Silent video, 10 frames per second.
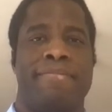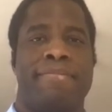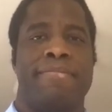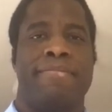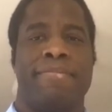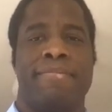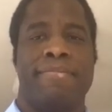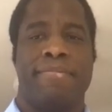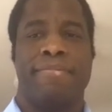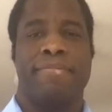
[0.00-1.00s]

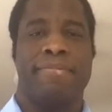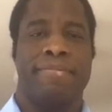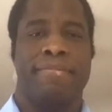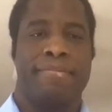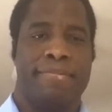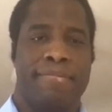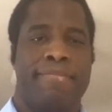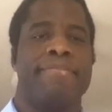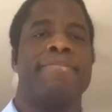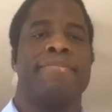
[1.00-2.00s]

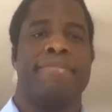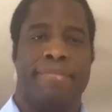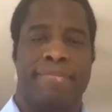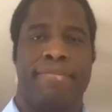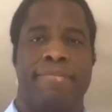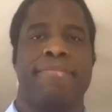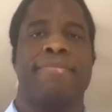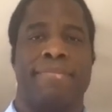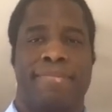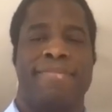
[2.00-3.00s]

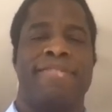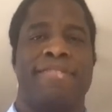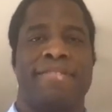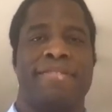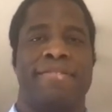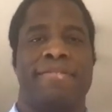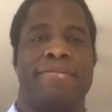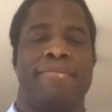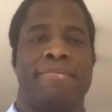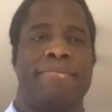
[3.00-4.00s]

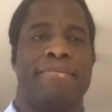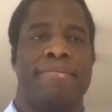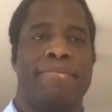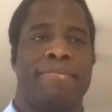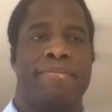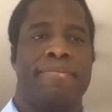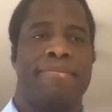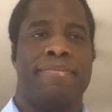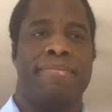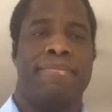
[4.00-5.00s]

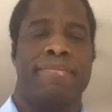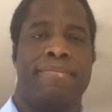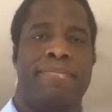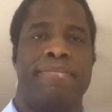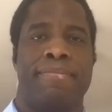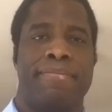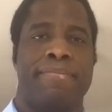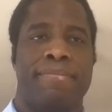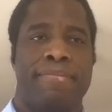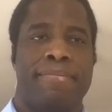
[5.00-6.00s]

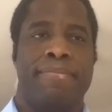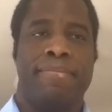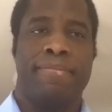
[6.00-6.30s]
(silent)